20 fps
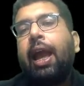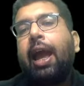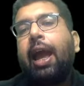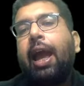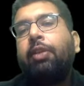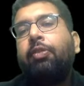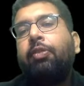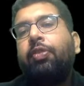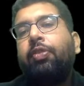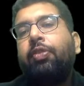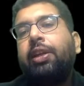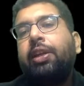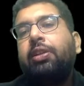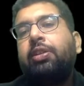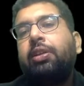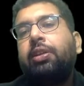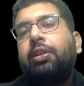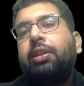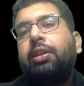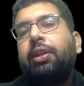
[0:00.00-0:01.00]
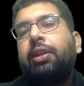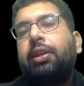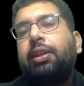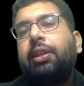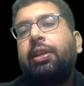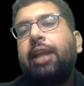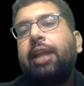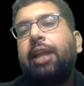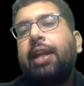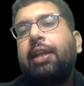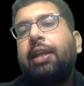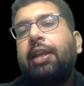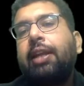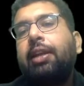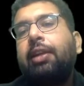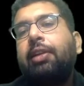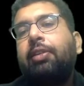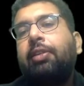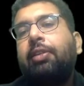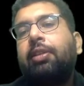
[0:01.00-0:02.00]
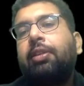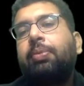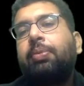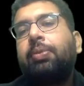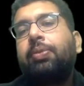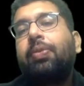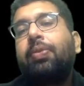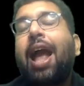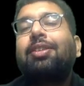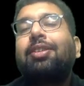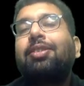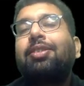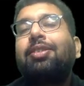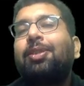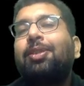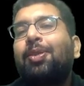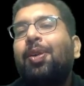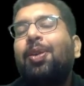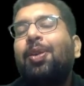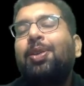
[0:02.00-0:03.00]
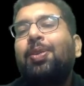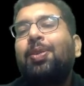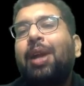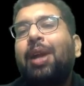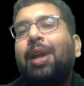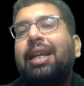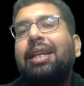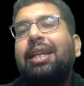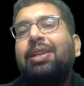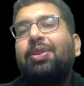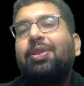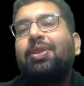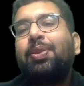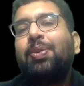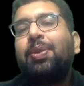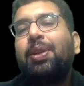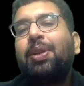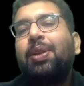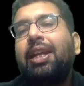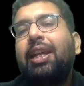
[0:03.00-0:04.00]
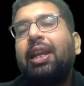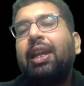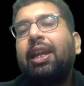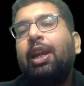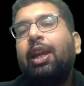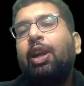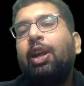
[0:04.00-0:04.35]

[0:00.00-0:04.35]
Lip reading: and we just understand that subtraction is also addition only.